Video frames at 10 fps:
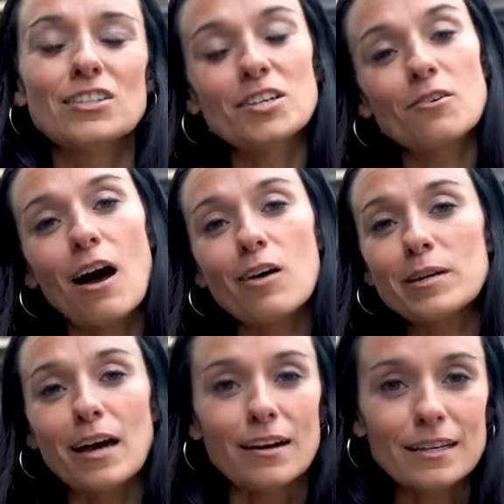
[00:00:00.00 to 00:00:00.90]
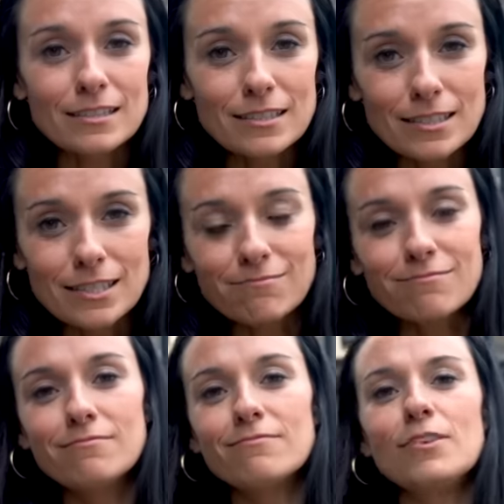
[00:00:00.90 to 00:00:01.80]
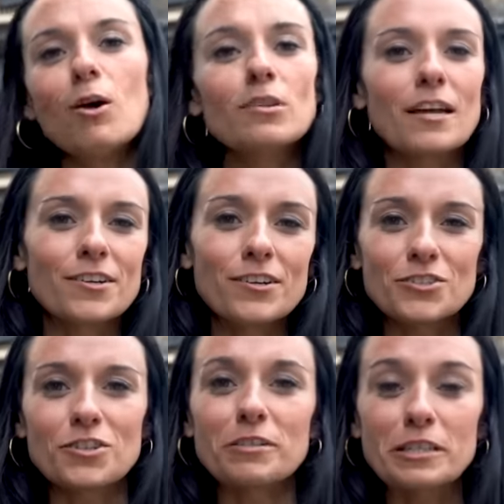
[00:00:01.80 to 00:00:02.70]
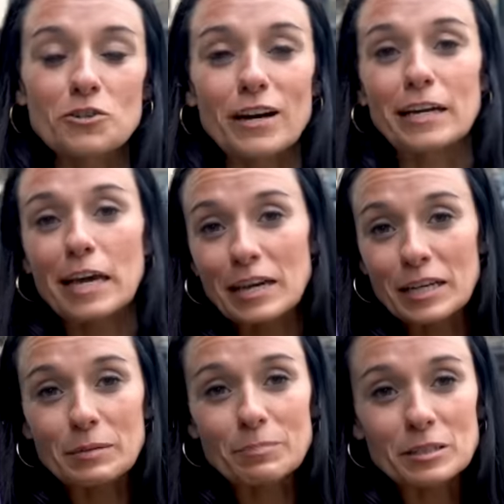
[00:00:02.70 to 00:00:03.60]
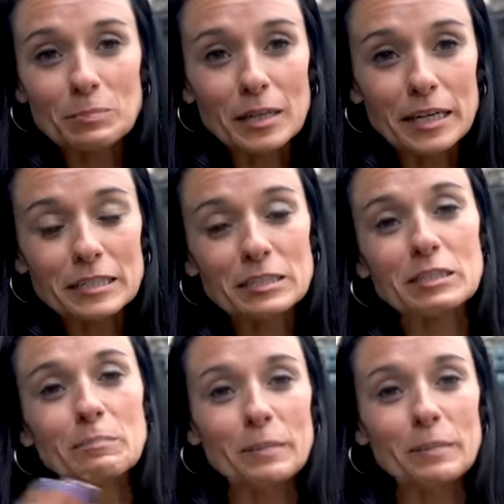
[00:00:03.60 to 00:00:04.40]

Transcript: Also, I'll be honest, no Londoners are really trying to gatekeep this place,